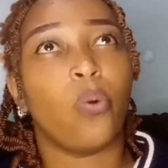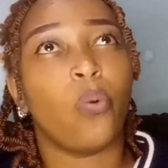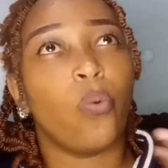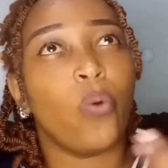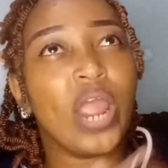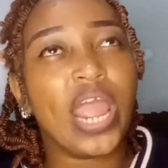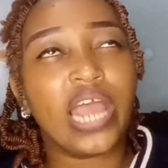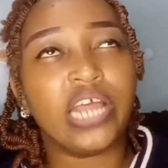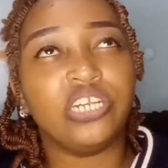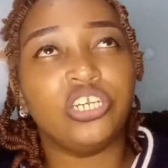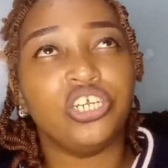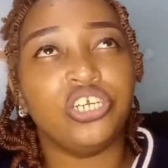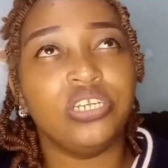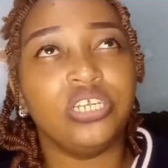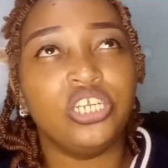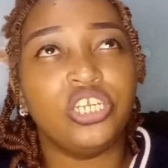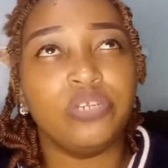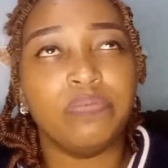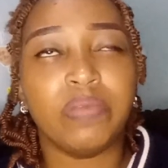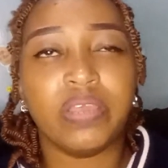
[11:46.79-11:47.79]
where do you
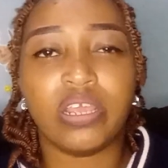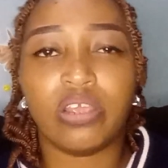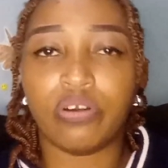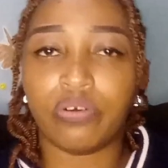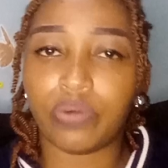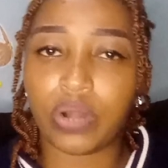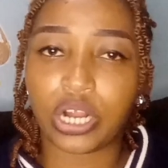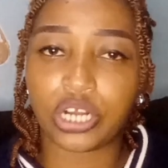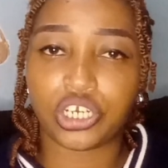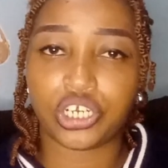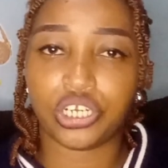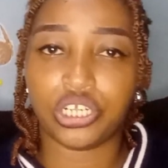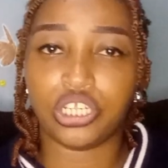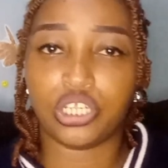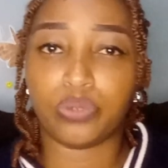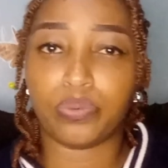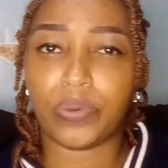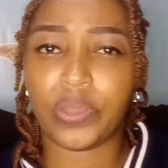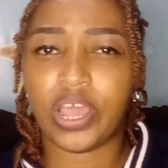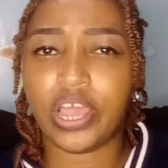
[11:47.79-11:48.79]
need to make
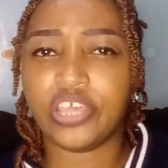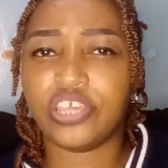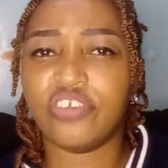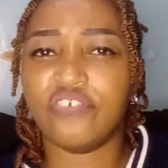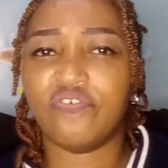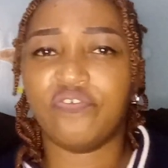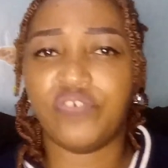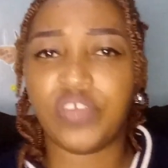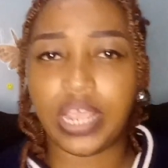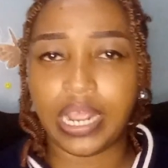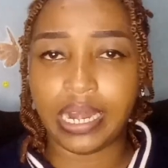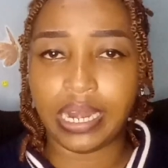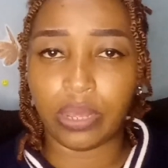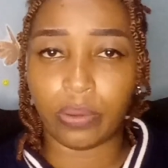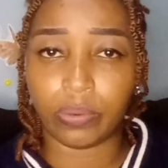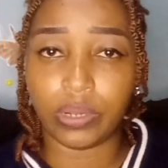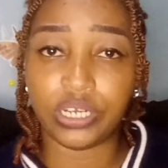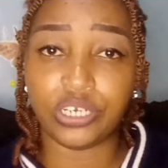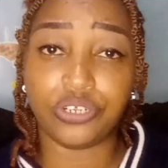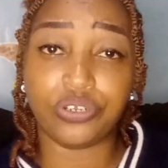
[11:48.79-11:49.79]
corrections, where are you
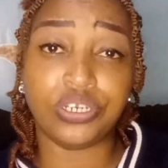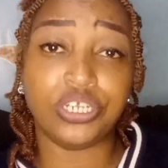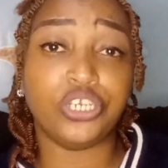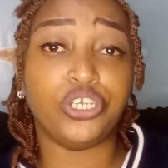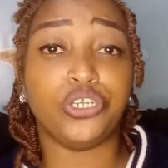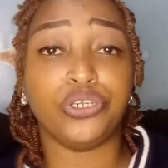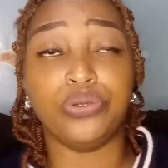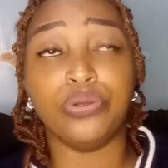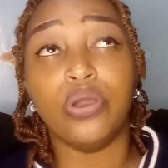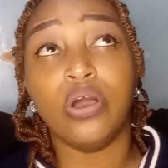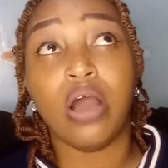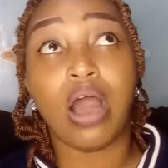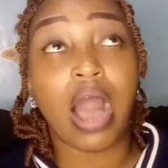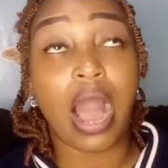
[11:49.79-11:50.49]
failing, where do you need to